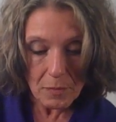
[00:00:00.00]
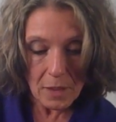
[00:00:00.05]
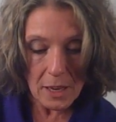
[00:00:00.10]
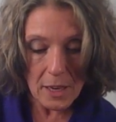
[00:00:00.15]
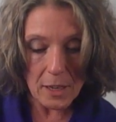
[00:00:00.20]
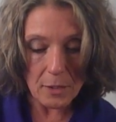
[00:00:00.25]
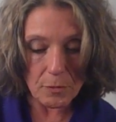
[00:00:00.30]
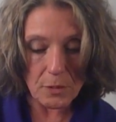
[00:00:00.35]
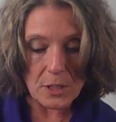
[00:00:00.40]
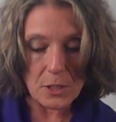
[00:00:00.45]

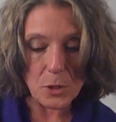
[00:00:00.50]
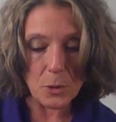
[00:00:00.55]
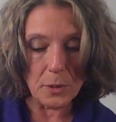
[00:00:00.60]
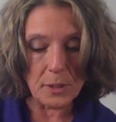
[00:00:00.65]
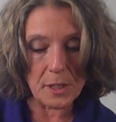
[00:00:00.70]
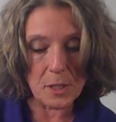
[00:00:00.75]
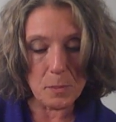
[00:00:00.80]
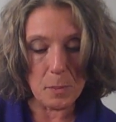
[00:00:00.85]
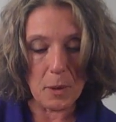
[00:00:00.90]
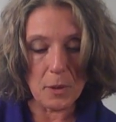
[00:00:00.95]
Infants who are
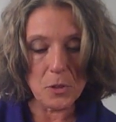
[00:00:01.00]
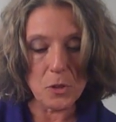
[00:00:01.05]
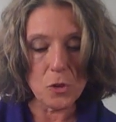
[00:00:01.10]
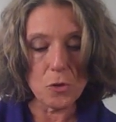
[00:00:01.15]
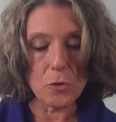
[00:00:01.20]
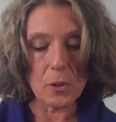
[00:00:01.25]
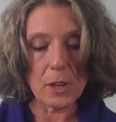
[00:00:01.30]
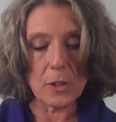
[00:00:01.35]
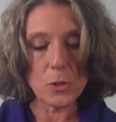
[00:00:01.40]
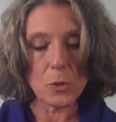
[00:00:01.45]
exposed to
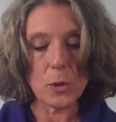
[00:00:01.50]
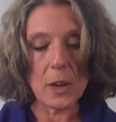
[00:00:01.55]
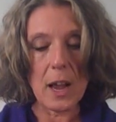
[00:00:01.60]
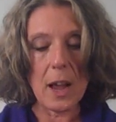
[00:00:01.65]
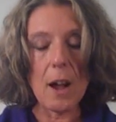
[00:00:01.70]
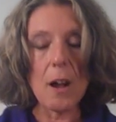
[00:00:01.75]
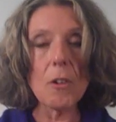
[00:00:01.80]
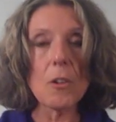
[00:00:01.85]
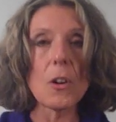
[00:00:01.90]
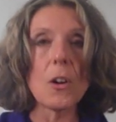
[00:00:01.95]
drugs or
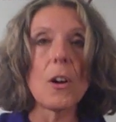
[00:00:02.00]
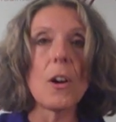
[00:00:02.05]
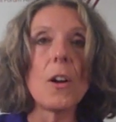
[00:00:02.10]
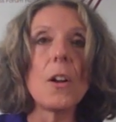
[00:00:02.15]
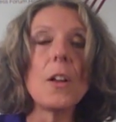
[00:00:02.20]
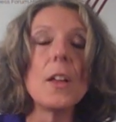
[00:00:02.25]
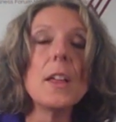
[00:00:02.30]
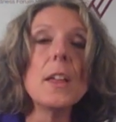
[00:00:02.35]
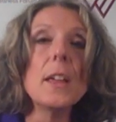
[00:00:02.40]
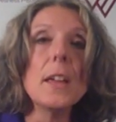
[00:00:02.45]

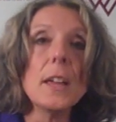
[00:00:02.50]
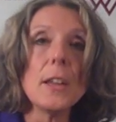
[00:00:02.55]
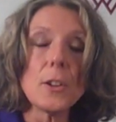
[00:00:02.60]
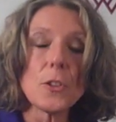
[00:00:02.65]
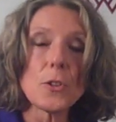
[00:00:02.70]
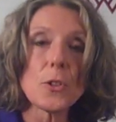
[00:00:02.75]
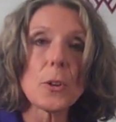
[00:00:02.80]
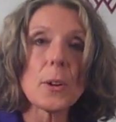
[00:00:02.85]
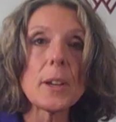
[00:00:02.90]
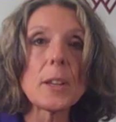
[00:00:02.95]
alcohol
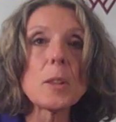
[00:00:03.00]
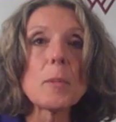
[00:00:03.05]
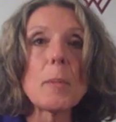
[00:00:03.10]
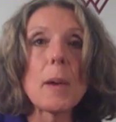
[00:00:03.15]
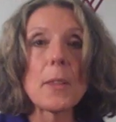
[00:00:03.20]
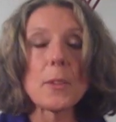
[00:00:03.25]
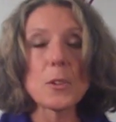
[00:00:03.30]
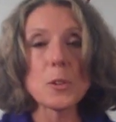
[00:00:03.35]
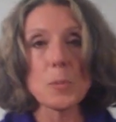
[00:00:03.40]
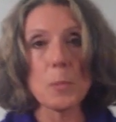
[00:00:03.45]
during the
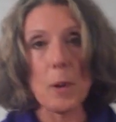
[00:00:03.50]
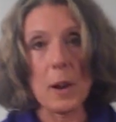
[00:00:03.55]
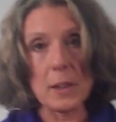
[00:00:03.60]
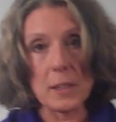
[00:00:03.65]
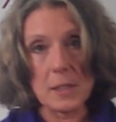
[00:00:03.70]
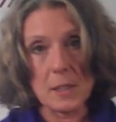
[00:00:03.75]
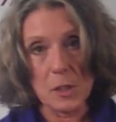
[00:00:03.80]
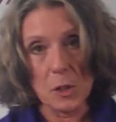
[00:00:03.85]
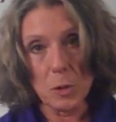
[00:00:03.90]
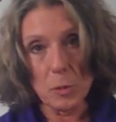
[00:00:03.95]
mother's
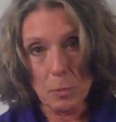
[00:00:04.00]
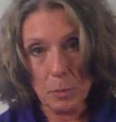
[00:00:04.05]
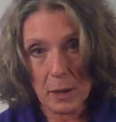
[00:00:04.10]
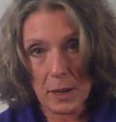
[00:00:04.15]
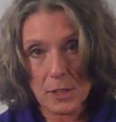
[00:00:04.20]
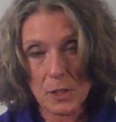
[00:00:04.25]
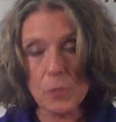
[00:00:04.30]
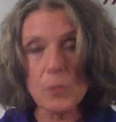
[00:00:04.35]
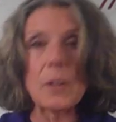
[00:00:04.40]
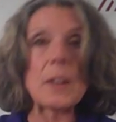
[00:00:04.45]
pregnancy or
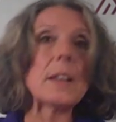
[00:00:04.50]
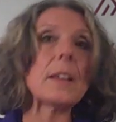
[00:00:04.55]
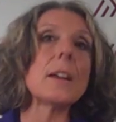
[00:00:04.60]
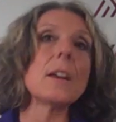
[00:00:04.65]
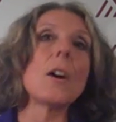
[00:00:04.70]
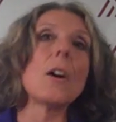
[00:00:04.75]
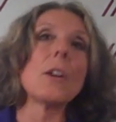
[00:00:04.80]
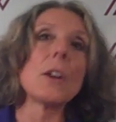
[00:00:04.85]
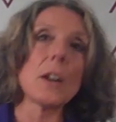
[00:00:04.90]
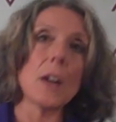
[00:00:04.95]

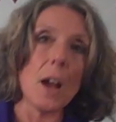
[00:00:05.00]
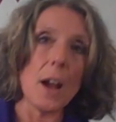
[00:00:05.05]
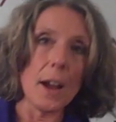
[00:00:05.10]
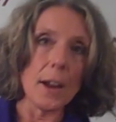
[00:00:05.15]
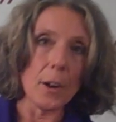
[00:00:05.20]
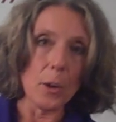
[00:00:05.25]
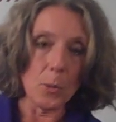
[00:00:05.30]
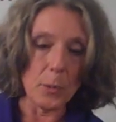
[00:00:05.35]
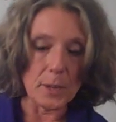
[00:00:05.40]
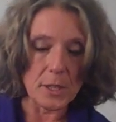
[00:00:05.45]
breastfeeding are at
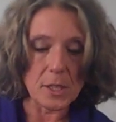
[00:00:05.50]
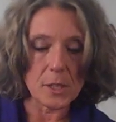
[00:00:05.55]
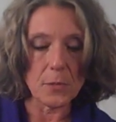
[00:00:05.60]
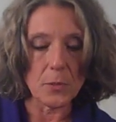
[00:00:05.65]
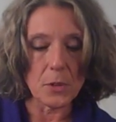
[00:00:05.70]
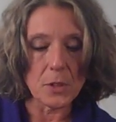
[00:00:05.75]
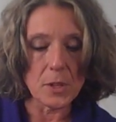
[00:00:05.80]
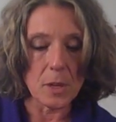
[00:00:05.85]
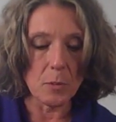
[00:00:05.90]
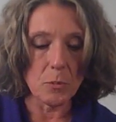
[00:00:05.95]
higher risk
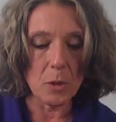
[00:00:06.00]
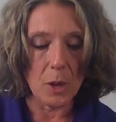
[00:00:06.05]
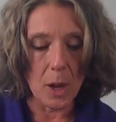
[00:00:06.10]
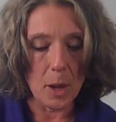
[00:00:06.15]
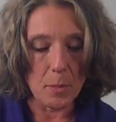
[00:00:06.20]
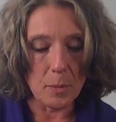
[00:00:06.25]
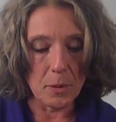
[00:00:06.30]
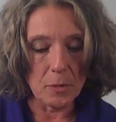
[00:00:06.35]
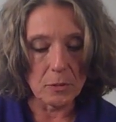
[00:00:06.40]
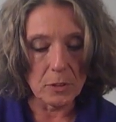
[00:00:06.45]
for some
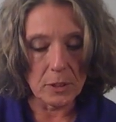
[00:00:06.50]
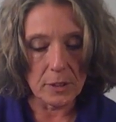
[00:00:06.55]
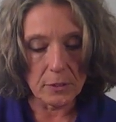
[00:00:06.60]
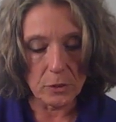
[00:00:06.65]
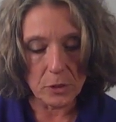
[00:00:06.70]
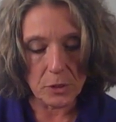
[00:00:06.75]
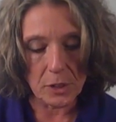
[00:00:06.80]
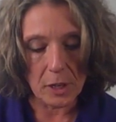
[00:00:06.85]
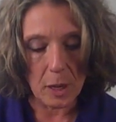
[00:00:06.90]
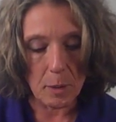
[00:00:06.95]
type of
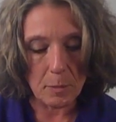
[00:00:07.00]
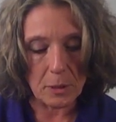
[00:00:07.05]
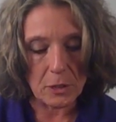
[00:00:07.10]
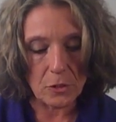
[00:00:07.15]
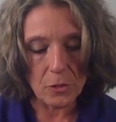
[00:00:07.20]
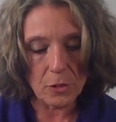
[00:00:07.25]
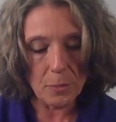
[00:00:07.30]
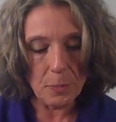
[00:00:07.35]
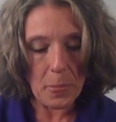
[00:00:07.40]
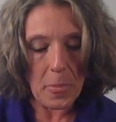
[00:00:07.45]
liver
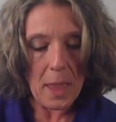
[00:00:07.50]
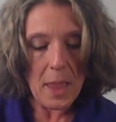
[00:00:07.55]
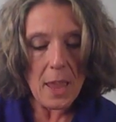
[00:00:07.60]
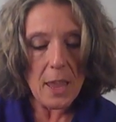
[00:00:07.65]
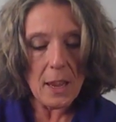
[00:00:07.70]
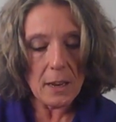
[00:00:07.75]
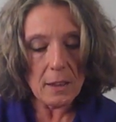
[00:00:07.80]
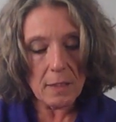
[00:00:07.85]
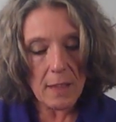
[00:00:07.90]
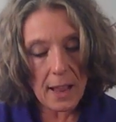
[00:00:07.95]
damage.
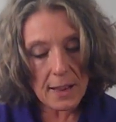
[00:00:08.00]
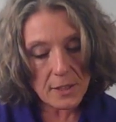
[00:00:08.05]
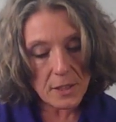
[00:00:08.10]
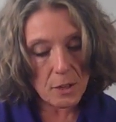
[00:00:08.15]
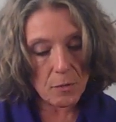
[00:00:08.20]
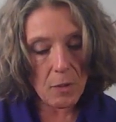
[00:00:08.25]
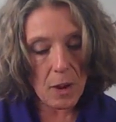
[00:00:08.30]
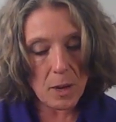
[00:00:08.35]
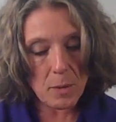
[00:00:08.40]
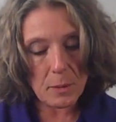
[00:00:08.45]
Classic
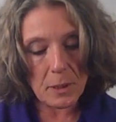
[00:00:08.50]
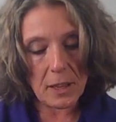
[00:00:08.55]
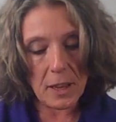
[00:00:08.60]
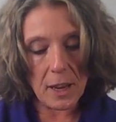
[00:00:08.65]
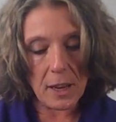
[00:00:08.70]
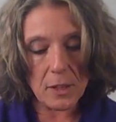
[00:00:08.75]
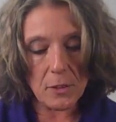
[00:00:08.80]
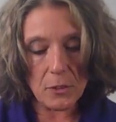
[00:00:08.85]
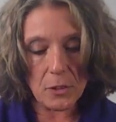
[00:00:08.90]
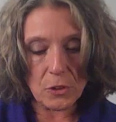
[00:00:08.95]
vitamin
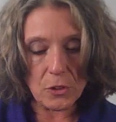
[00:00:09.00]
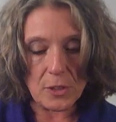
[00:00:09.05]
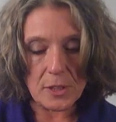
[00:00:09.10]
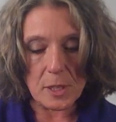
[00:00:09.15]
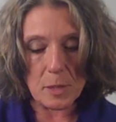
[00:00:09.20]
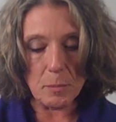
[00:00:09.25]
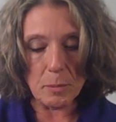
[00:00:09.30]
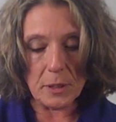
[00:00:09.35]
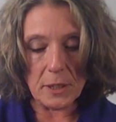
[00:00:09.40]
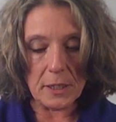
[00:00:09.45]
K
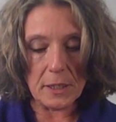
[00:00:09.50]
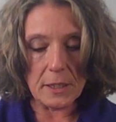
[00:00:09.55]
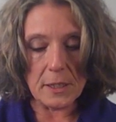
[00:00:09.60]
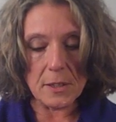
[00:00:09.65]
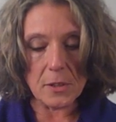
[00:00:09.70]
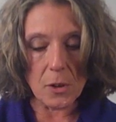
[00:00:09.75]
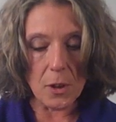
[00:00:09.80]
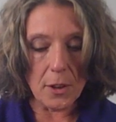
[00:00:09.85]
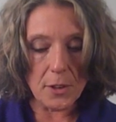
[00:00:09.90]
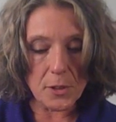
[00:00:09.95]
deficiency bleeding
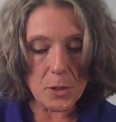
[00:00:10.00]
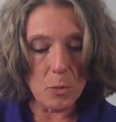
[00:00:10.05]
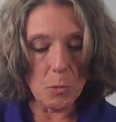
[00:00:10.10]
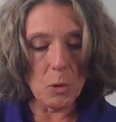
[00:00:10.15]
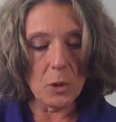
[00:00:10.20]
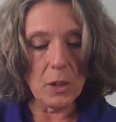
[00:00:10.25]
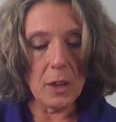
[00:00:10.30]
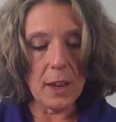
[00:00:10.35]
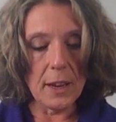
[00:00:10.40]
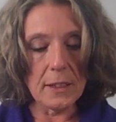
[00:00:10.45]
is also
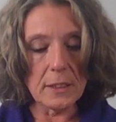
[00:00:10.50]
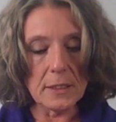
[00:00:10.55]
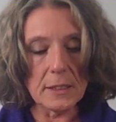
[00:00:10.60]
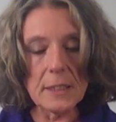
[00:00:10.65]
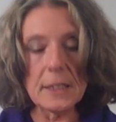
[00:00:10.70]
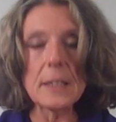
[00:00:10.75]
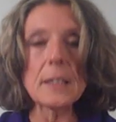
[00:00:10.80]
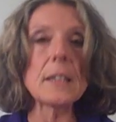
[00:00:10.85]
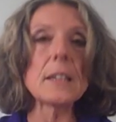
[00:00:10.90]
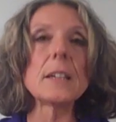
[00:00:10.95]
more
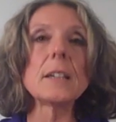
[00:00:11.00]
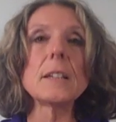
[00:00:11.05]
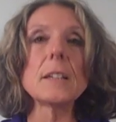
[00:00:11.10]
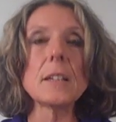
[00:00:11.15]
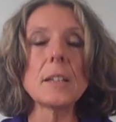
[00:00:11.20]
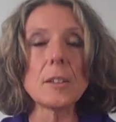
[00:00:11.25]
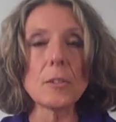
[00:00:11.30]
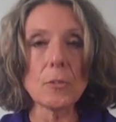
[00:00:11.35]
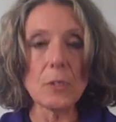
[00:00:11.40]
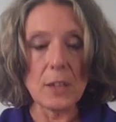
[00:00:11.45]
likely in
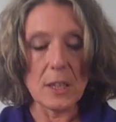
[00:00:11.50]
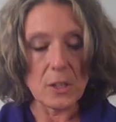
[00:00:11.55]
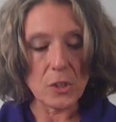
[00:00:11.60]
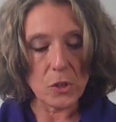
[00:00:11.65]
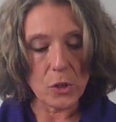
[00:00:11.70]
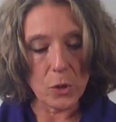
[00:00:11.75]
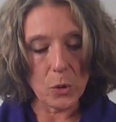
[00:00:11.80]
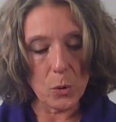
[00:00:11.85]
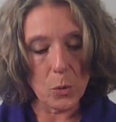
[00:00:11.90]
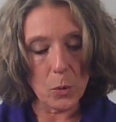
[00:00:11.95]

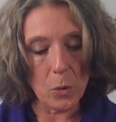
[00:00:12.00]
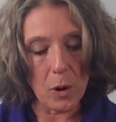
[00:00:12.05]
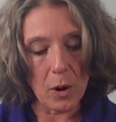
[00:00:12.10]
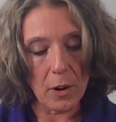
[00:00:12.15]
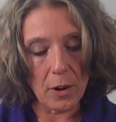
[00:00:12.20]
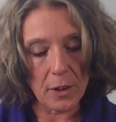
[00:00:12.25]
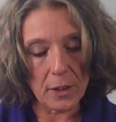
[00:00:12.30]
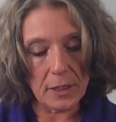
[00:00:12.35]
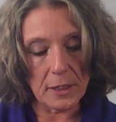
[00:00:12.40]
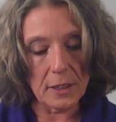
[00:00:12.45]
infants who
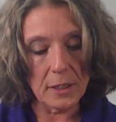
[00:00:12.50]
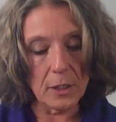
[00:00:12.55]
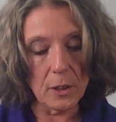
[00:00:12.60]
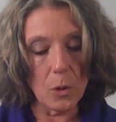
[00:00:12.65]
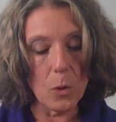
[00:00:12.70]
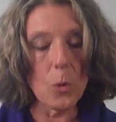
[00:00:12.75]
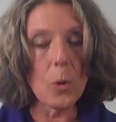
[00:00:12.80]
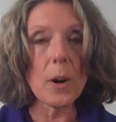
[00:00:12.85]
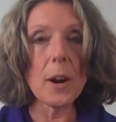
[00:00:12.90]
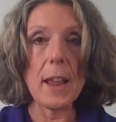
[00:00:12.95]
are ill
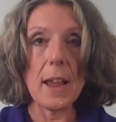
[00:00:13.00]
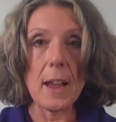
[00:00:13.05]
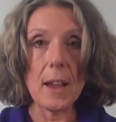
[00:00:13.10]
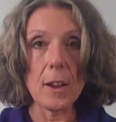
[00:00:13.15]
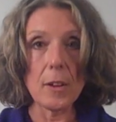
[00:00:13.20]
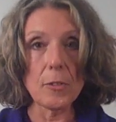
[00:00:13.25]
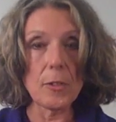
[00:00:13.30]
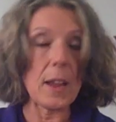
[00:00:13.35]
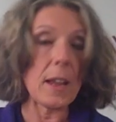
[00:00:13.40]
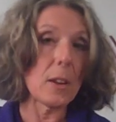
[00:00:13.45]
or
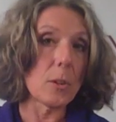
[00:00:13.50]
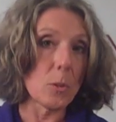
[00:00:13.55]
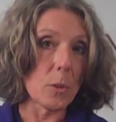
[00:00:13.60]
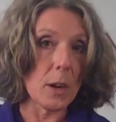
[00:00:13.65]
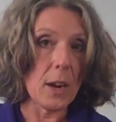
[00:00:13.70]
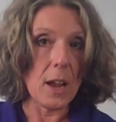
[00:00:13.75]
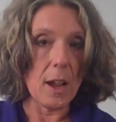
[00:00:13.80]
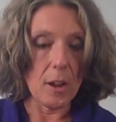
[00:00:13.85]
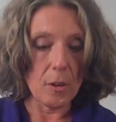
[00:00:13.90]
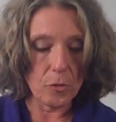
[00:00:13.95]
have and
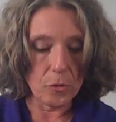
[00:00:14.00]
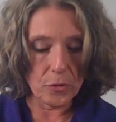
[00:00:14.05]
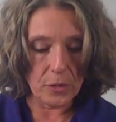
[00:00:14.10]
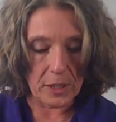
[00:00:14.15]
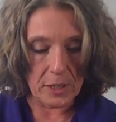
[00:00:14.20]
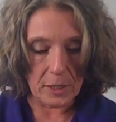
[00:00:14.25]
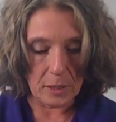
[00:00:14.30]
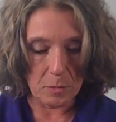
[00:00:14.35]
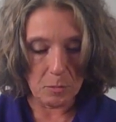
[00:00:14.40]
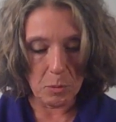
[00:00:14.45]
or have
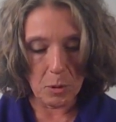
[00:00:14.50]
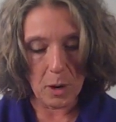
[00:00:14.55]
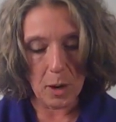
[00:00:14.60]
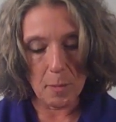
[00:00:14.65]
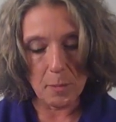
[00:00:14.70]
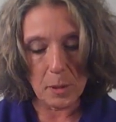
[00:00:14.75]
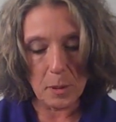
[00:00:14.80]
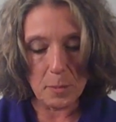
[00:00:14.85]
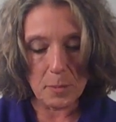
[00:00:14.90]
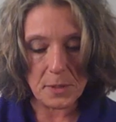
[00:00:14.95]
feeding
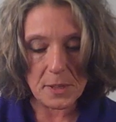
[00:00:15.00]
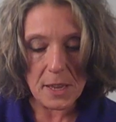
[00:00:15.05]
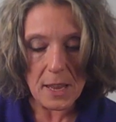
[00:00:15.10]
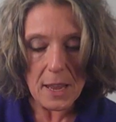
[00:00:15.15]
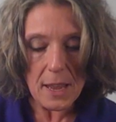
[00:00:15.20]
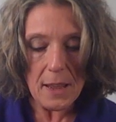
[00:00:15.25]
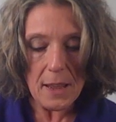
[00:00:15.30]
problems.